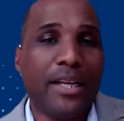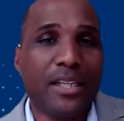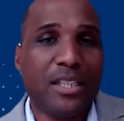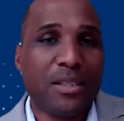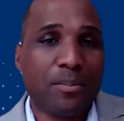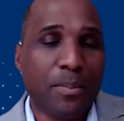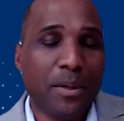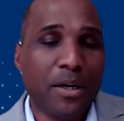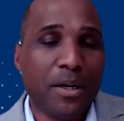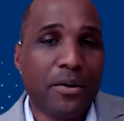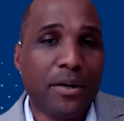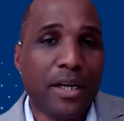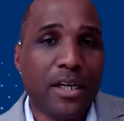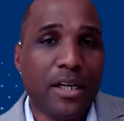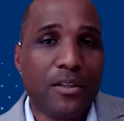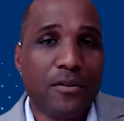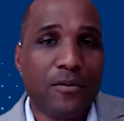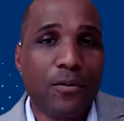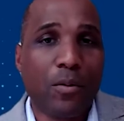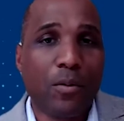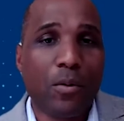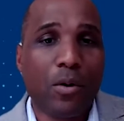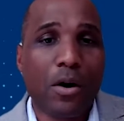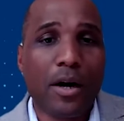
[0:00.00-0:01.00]
experience
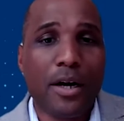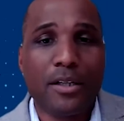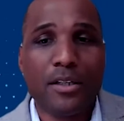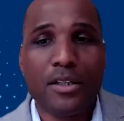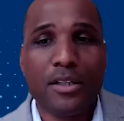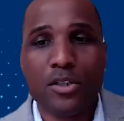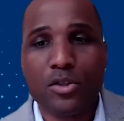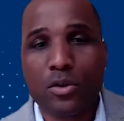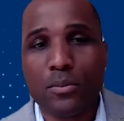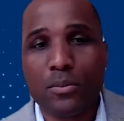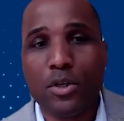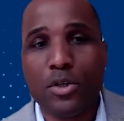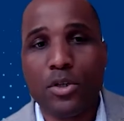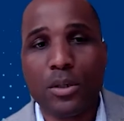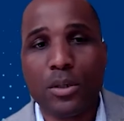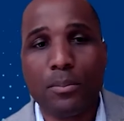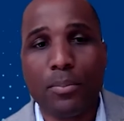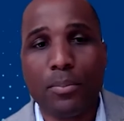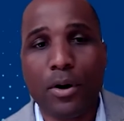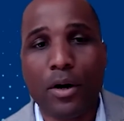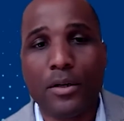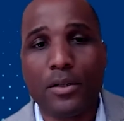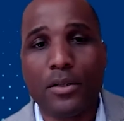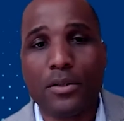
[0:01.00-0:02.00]
for our distribution
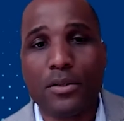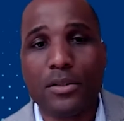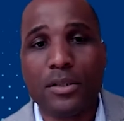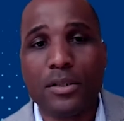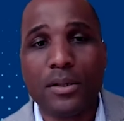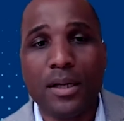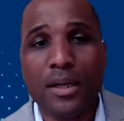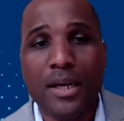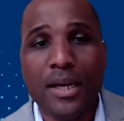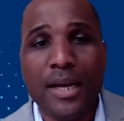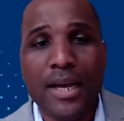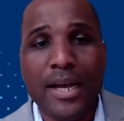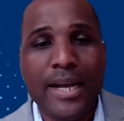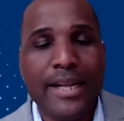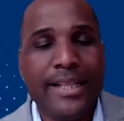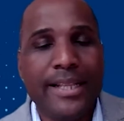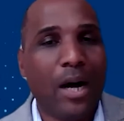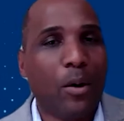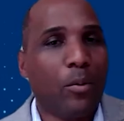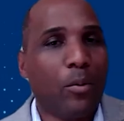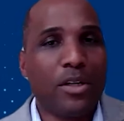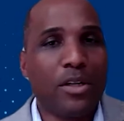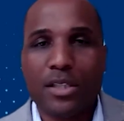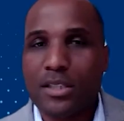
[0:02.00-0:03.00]
partners.
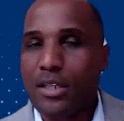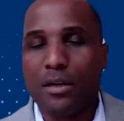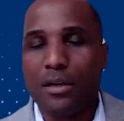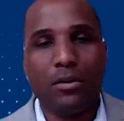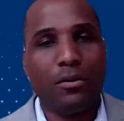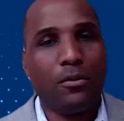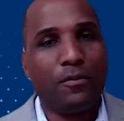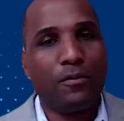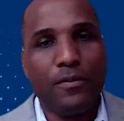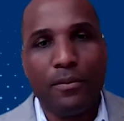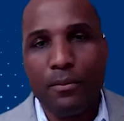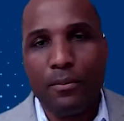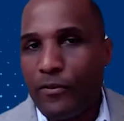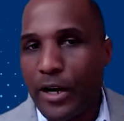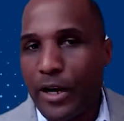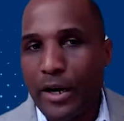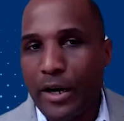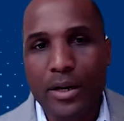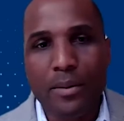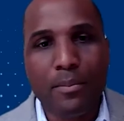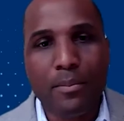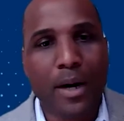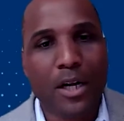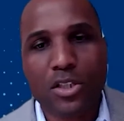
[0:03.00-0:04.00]
Now, we're still
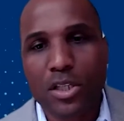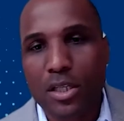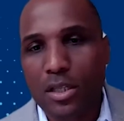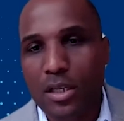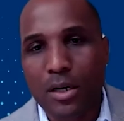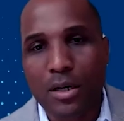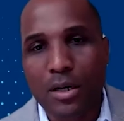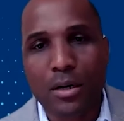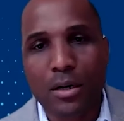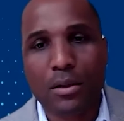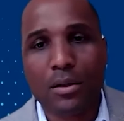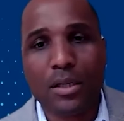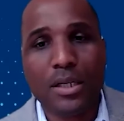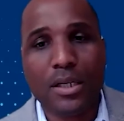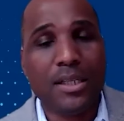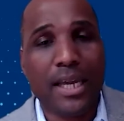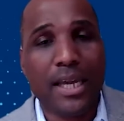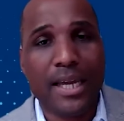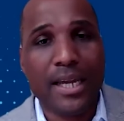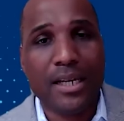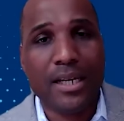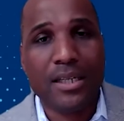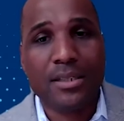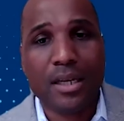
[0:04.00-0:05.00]
very much in the early
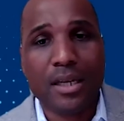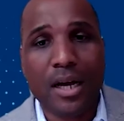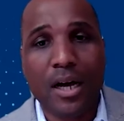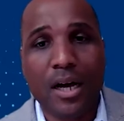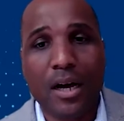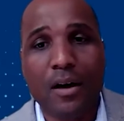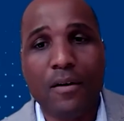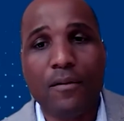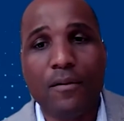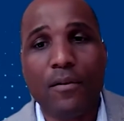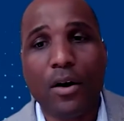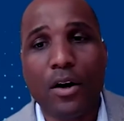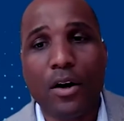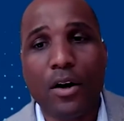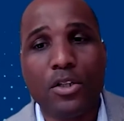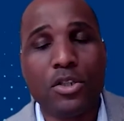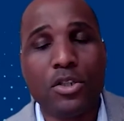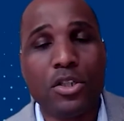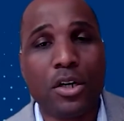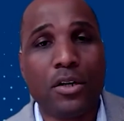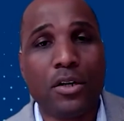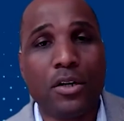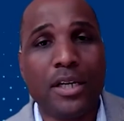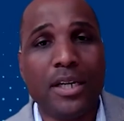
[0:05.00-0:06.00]
days of our
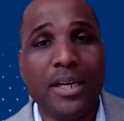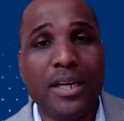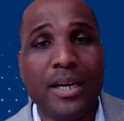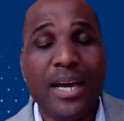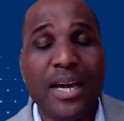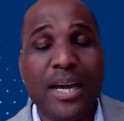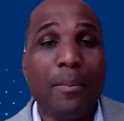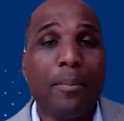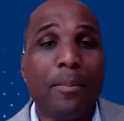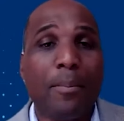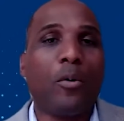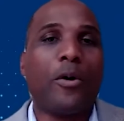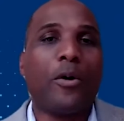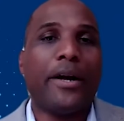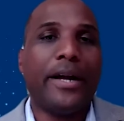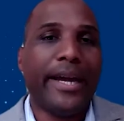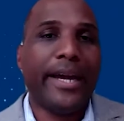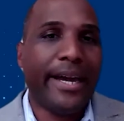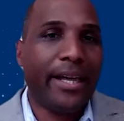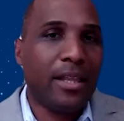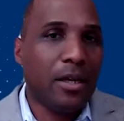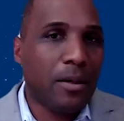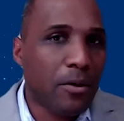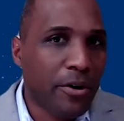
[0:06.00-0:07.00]
journey, but we're
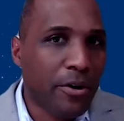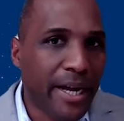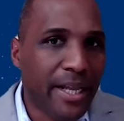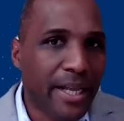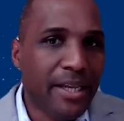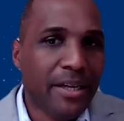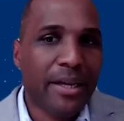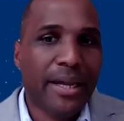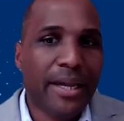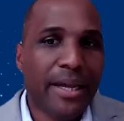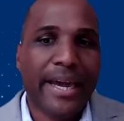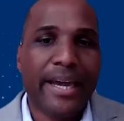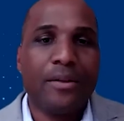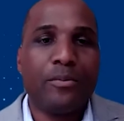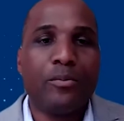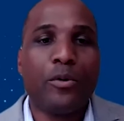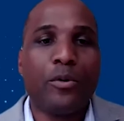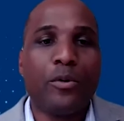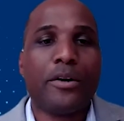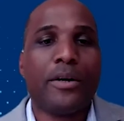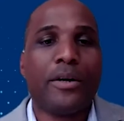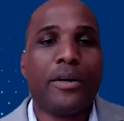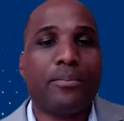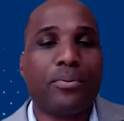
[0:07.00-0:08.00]
iterating and
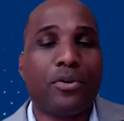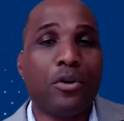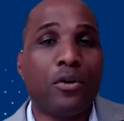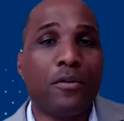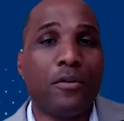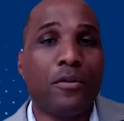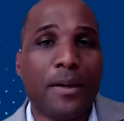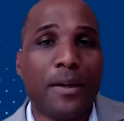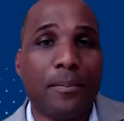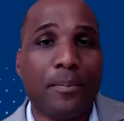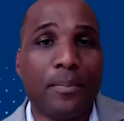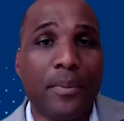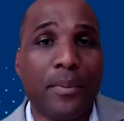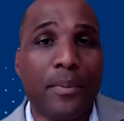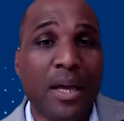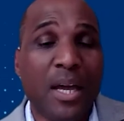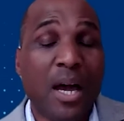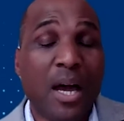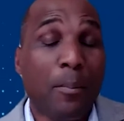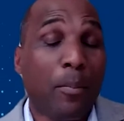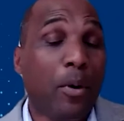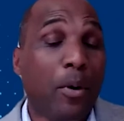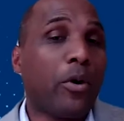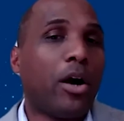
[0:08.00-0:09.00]
we're improving.
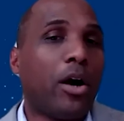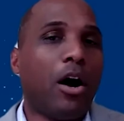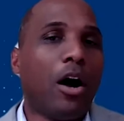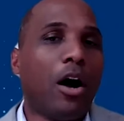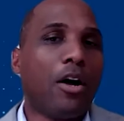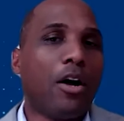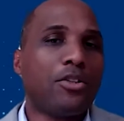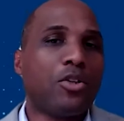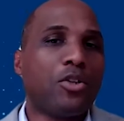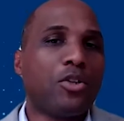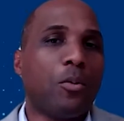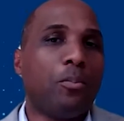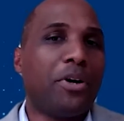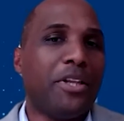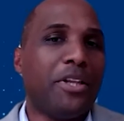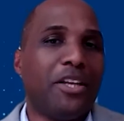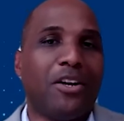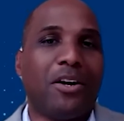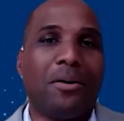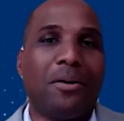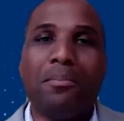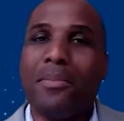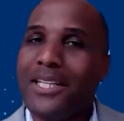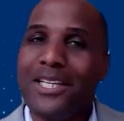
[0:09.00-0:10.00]
But we're also putting
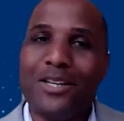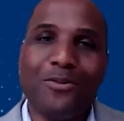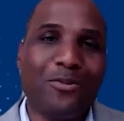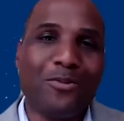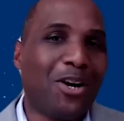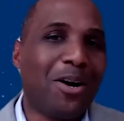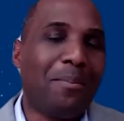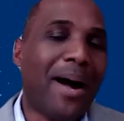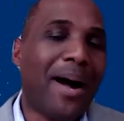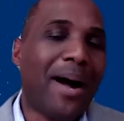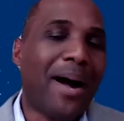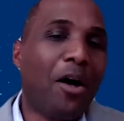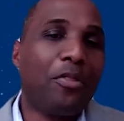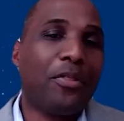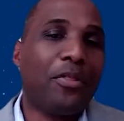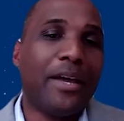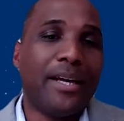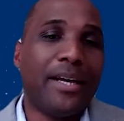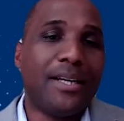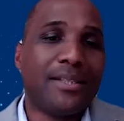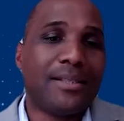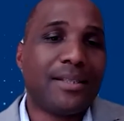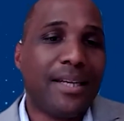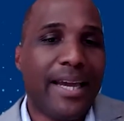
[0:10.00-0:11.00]
our money where our mouth
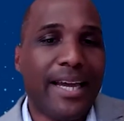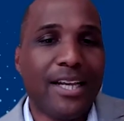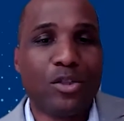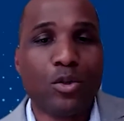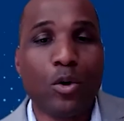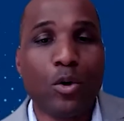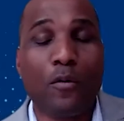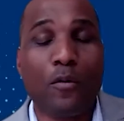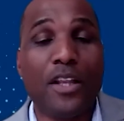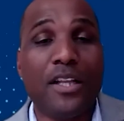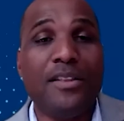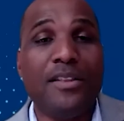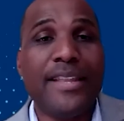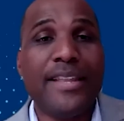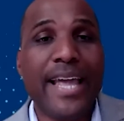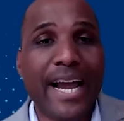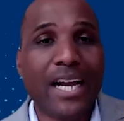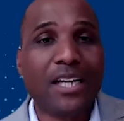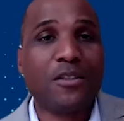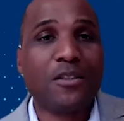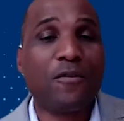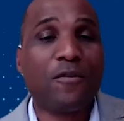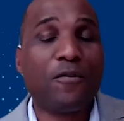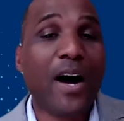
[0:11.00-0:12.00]
is. And so over the
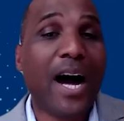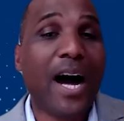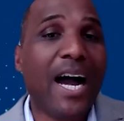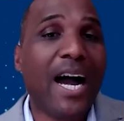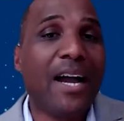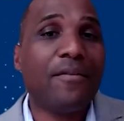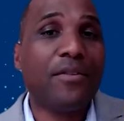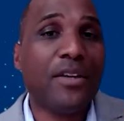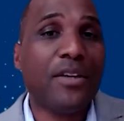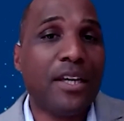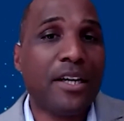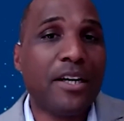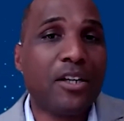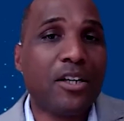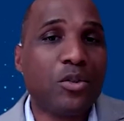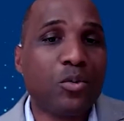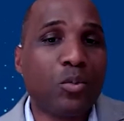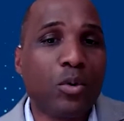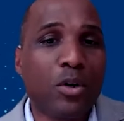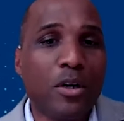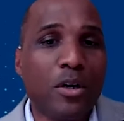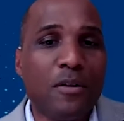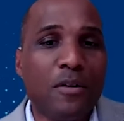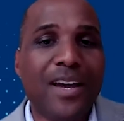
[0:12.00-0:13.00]
next 5 years,
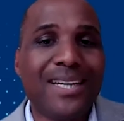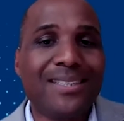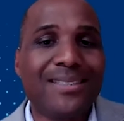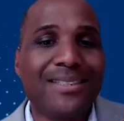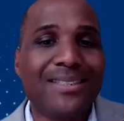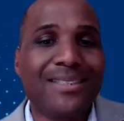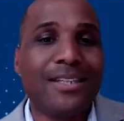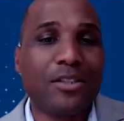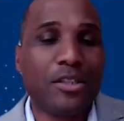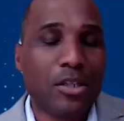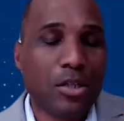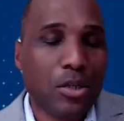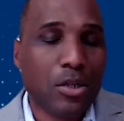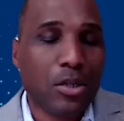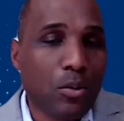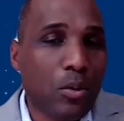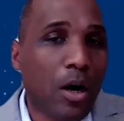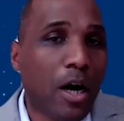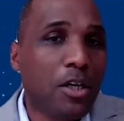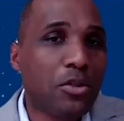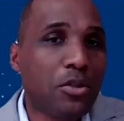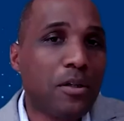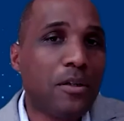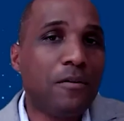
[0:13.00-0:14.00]
we're investing
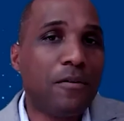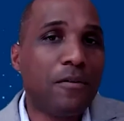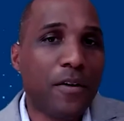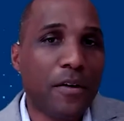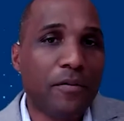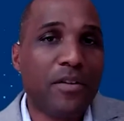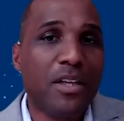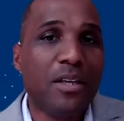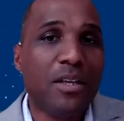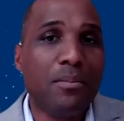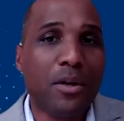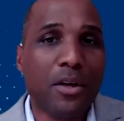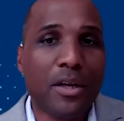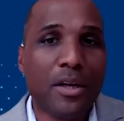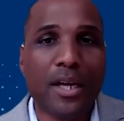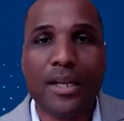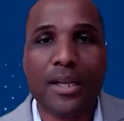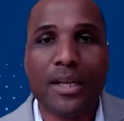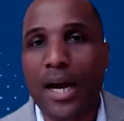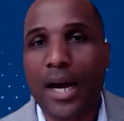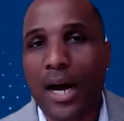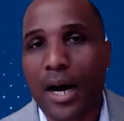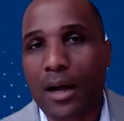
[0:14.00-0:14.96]
$250 million